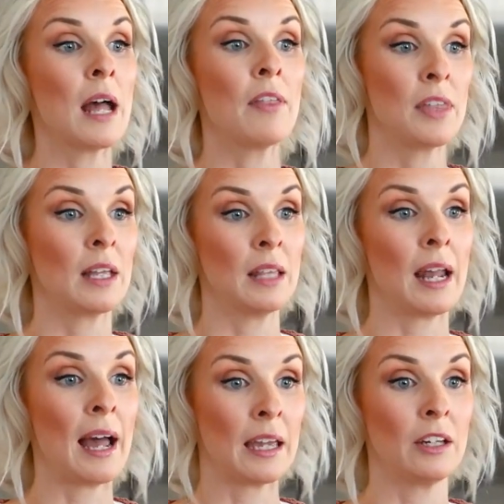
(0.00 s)
nothing
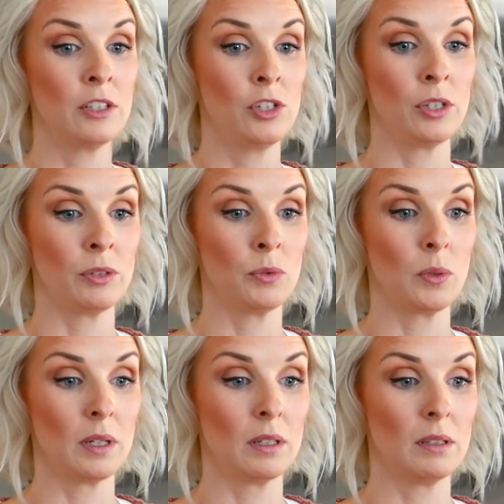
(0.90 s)
that I could do
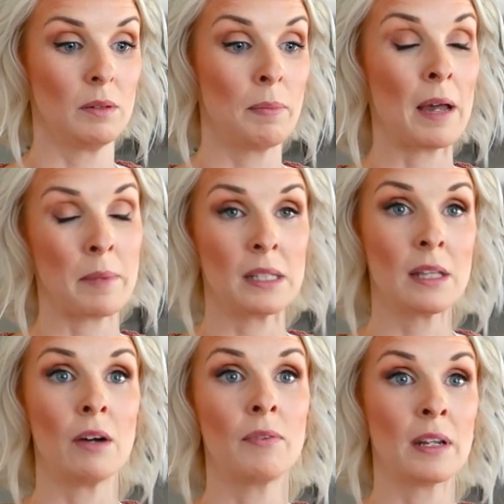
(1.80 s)
by
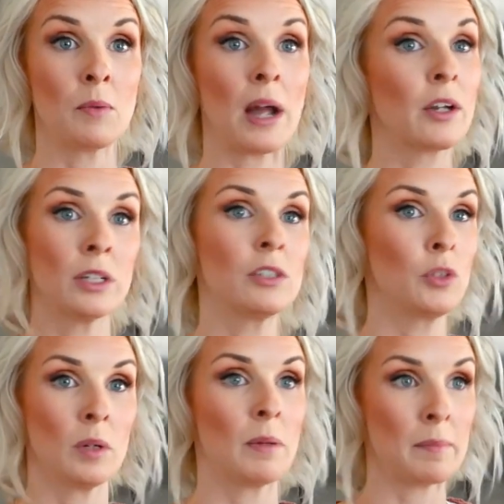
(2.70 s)
myself anymore. I couldn't
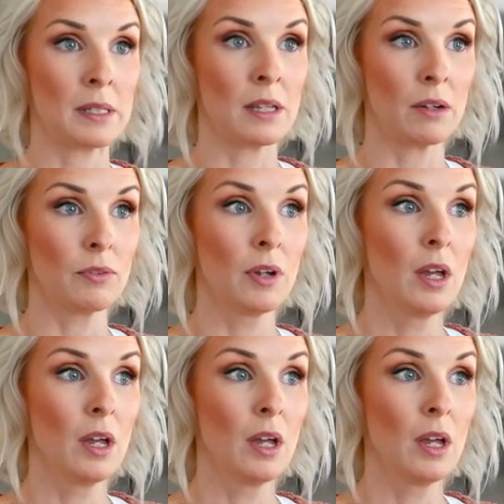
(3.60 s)
do it by myself.